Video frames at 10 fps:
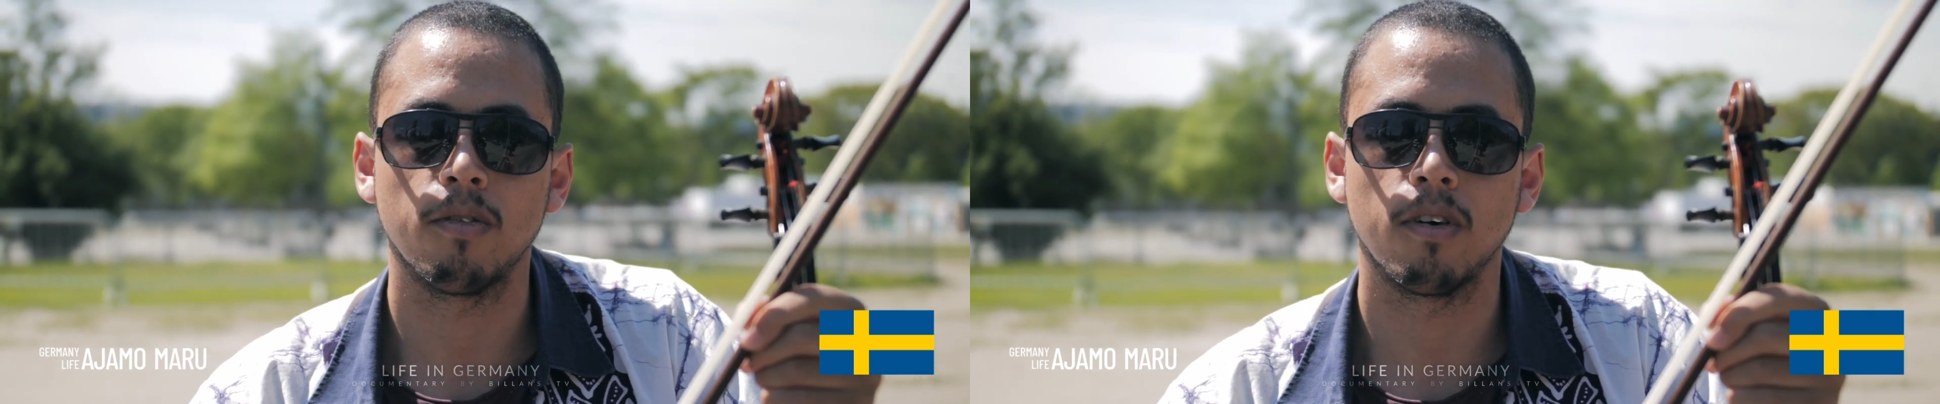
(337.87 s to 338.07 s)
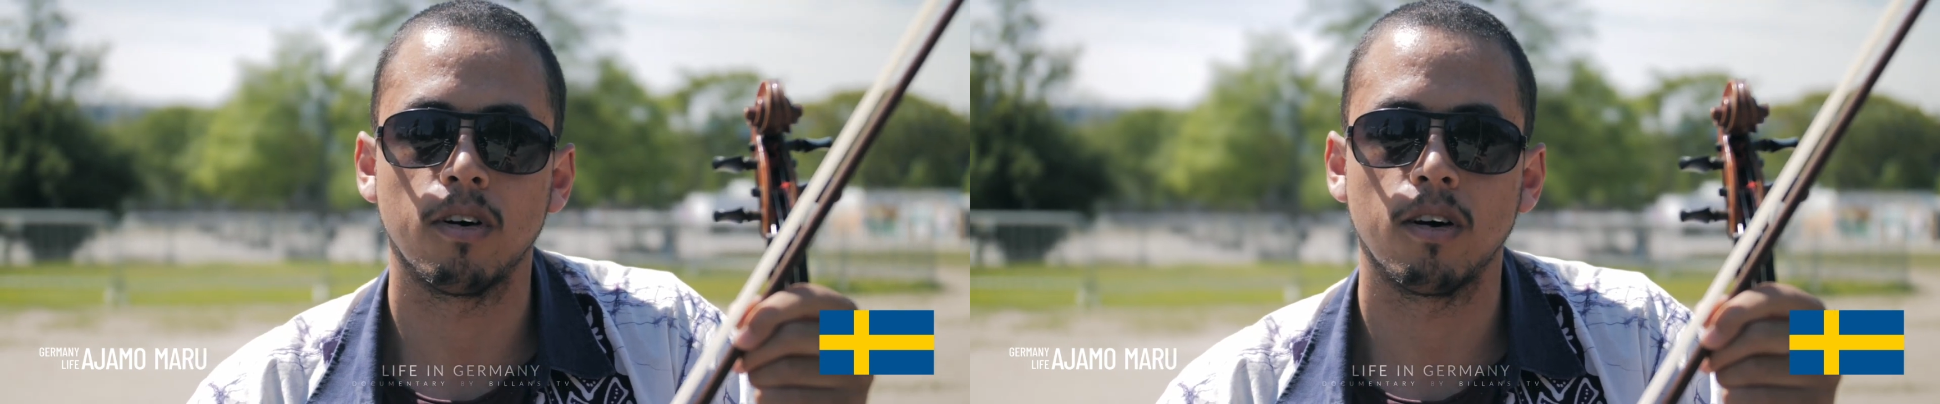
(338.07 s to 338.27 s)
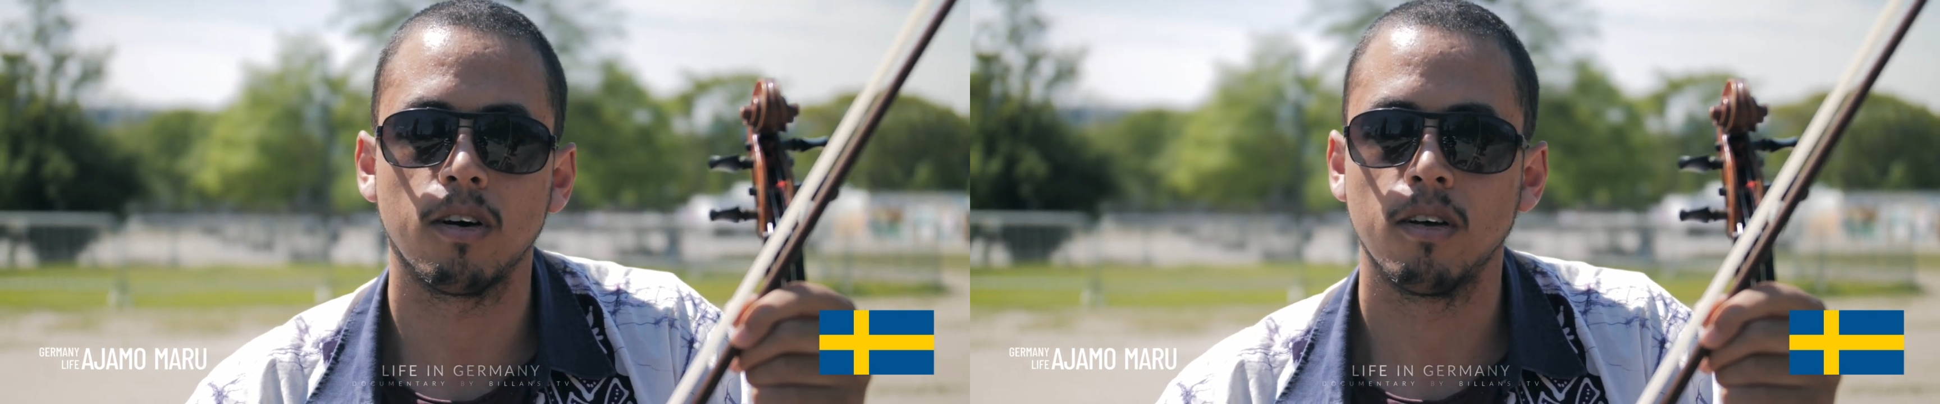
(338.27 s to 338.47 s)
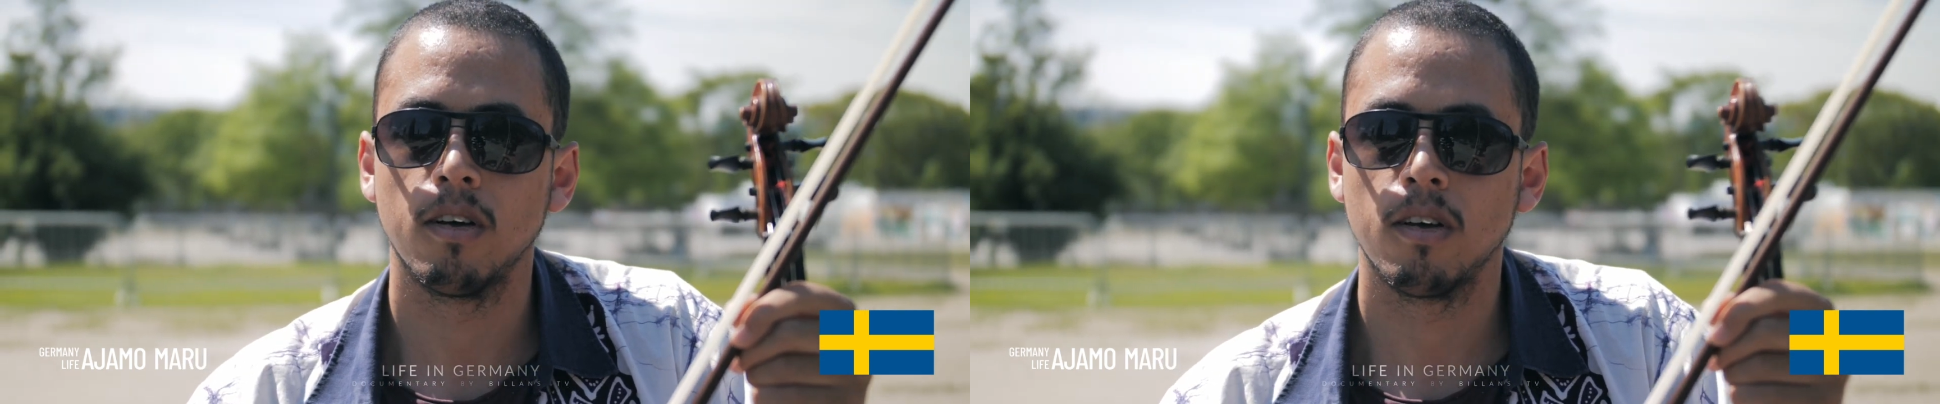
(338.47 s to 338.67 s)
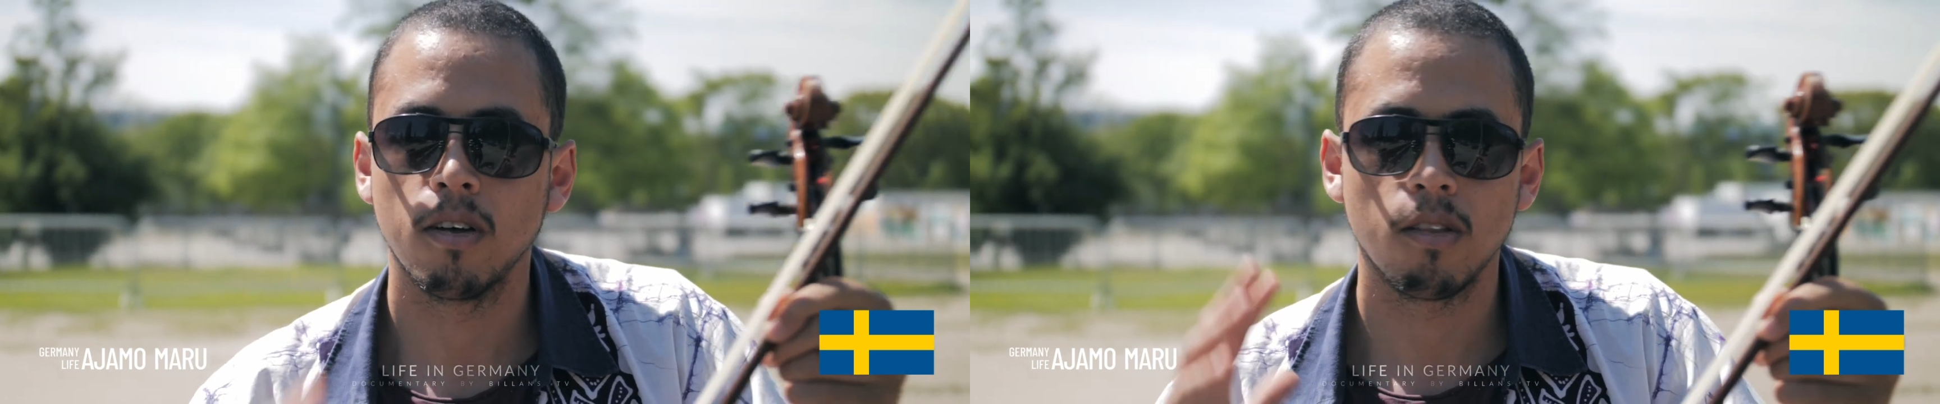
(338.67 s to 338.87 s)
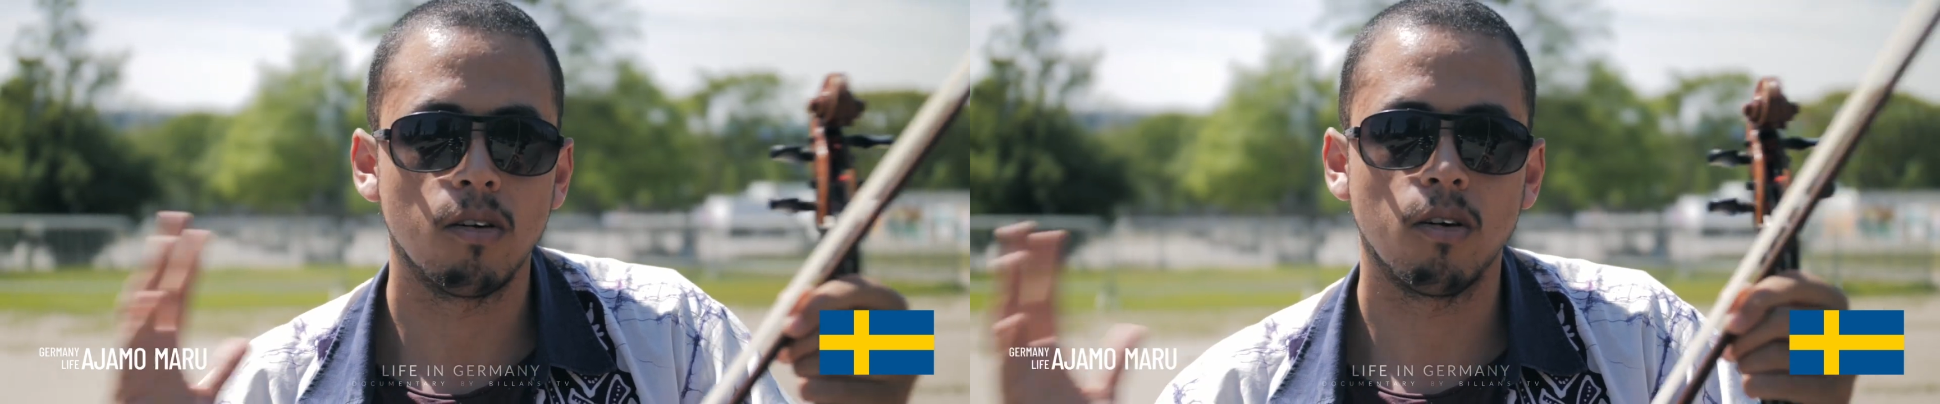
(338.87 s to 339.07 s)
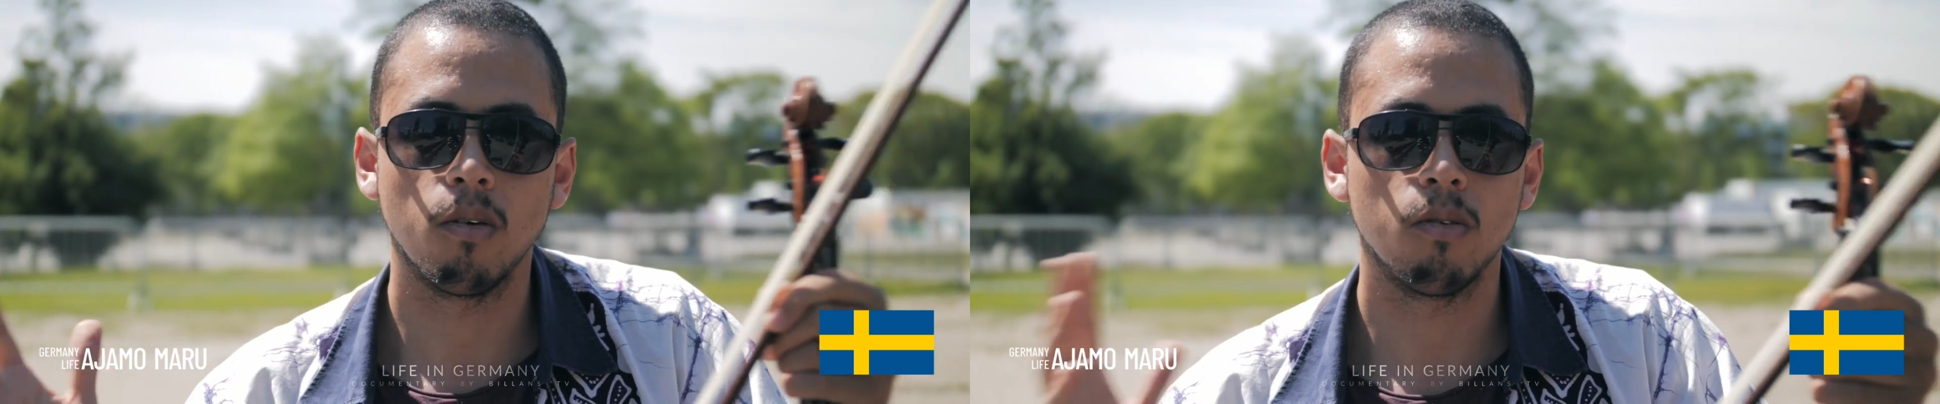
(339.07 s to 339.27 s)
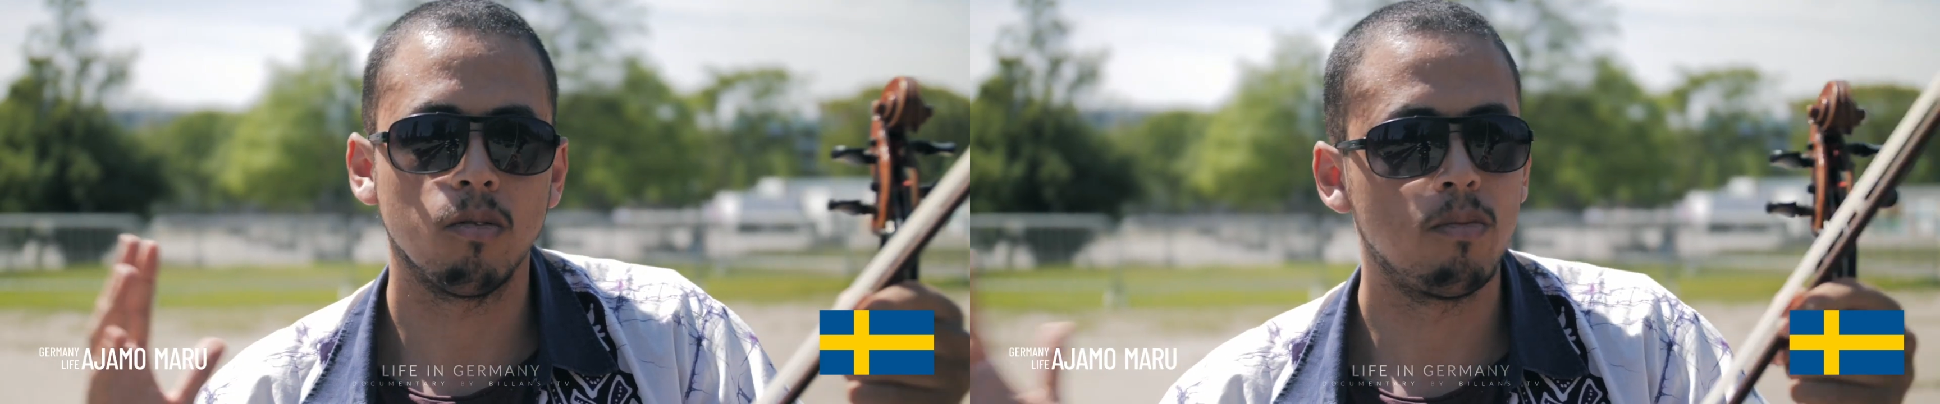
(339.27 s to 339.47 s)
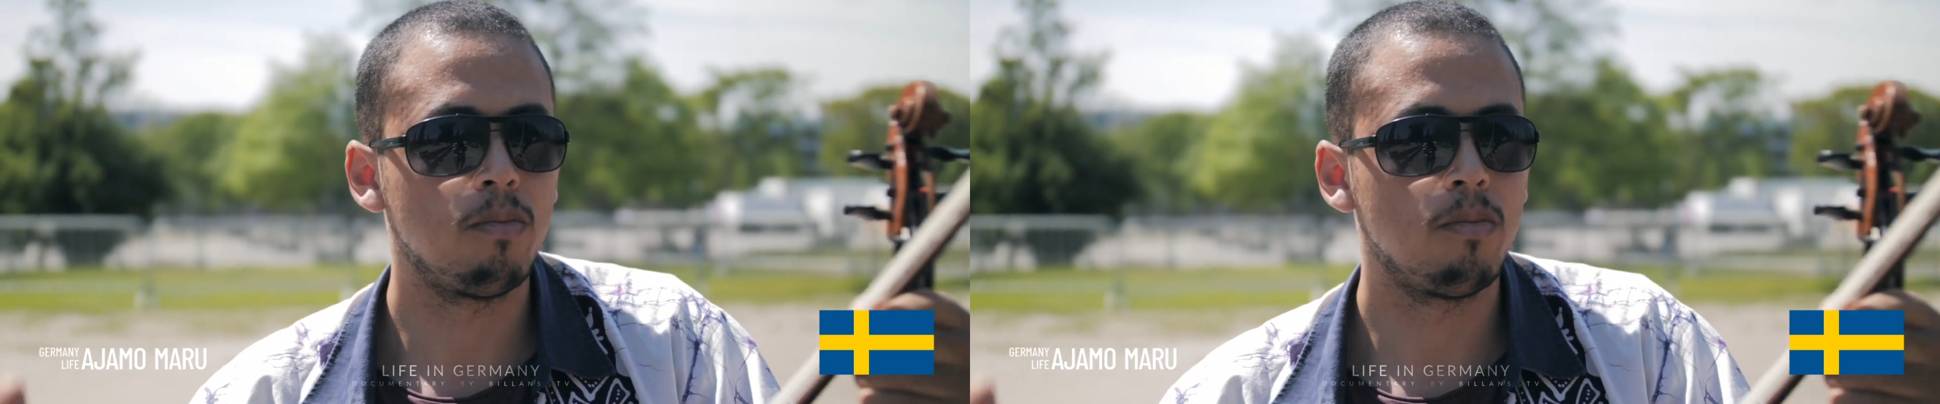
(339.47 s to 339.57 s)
the whole